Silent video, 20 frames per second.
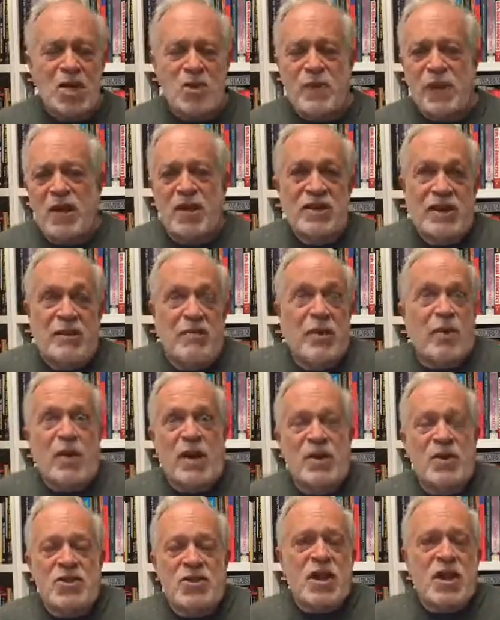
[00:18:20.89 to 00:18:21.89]
because everybody
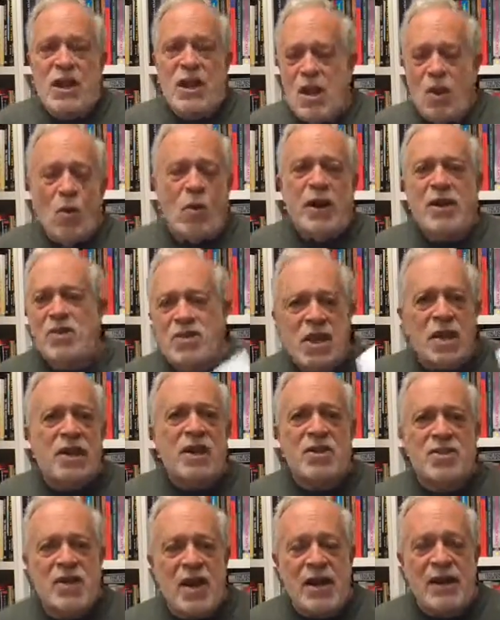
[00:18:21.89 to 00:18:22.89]
wanted to see, what is he going
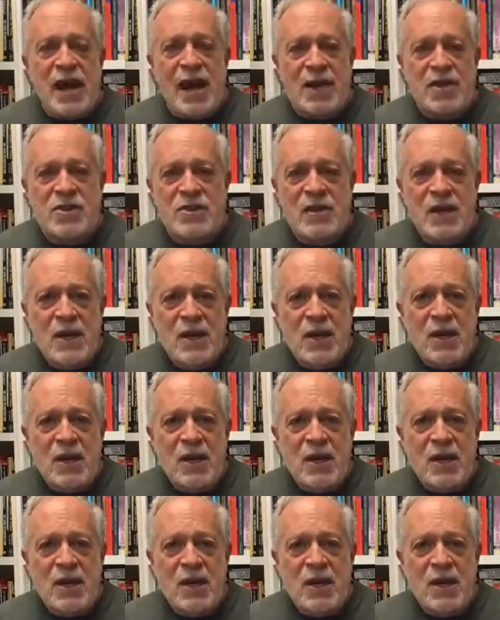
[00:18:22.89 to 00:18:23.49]
to say next?